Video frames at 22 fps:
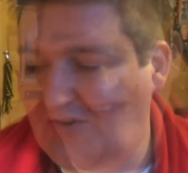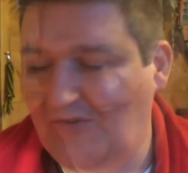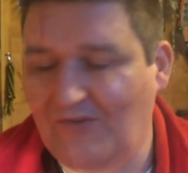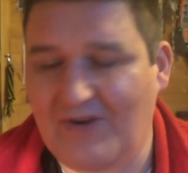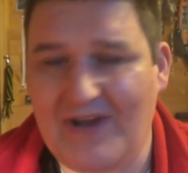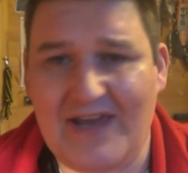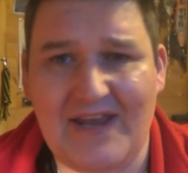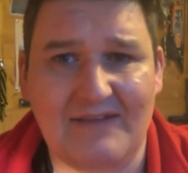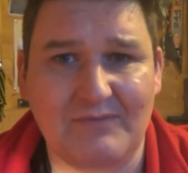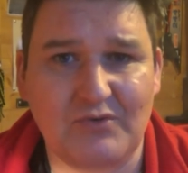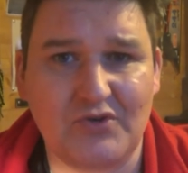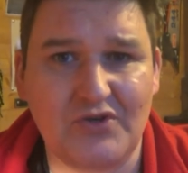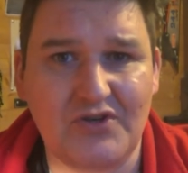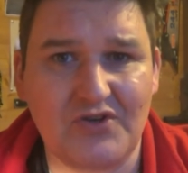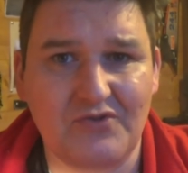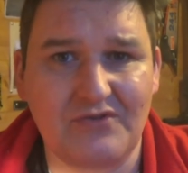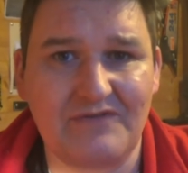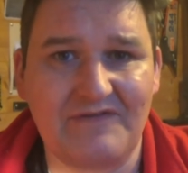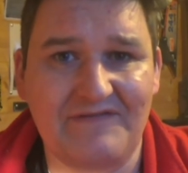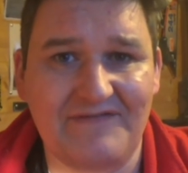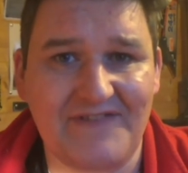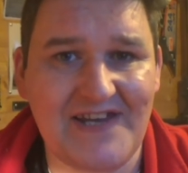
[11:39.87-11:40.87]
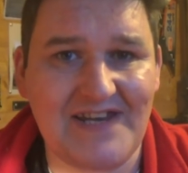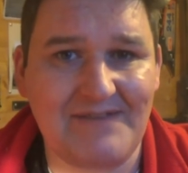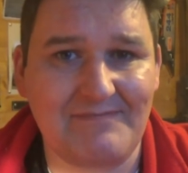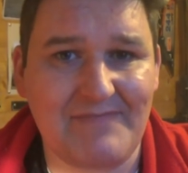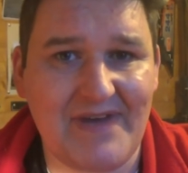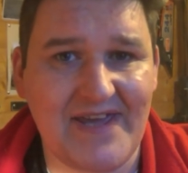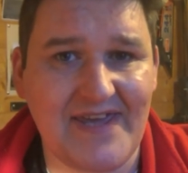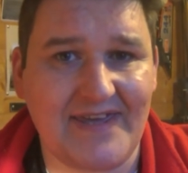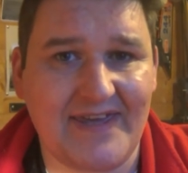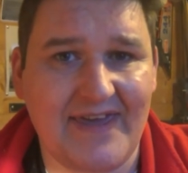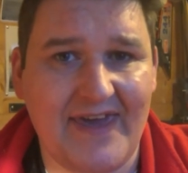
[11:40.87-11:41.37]
Right, I'm going to go and find
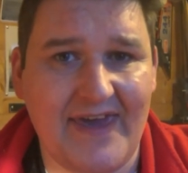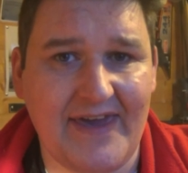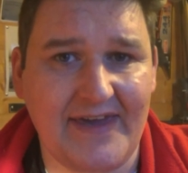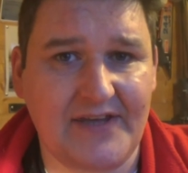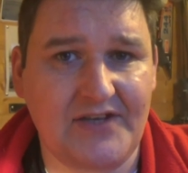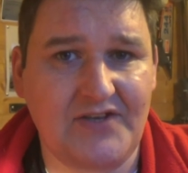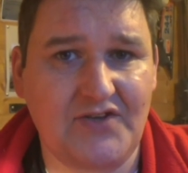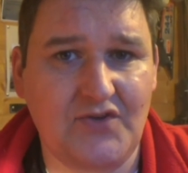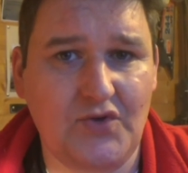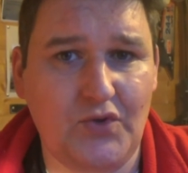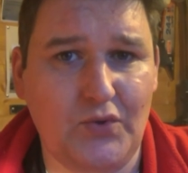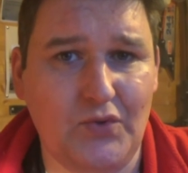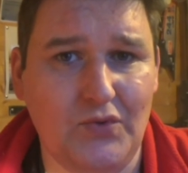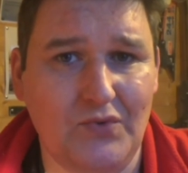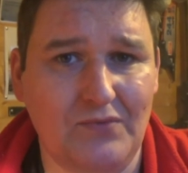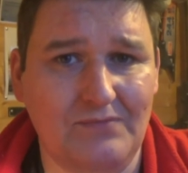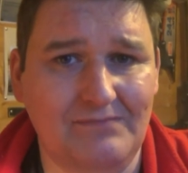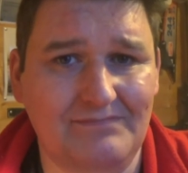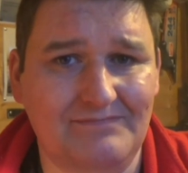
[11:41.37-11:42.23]
my kick 2.